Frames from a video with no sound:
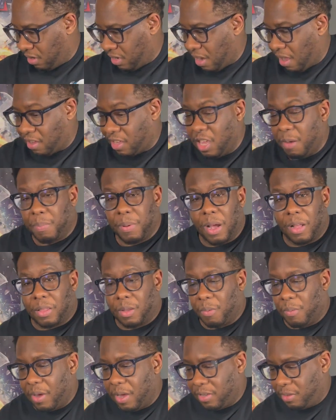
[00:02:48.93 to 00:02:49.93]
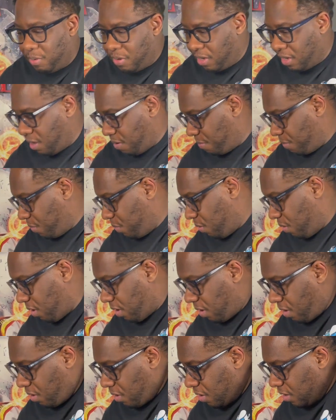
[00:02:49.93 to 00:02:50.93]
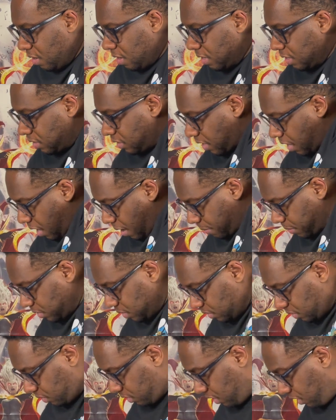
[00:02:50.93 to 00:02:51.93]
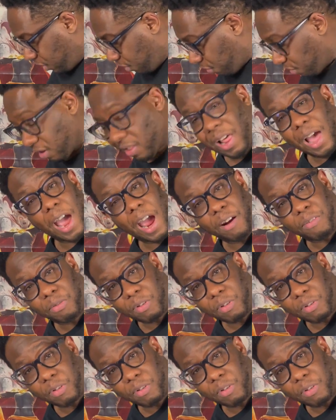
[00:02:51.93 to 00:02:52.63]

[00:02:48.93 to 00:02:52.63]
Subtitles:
and I keep it out the way so we can get more time to see their live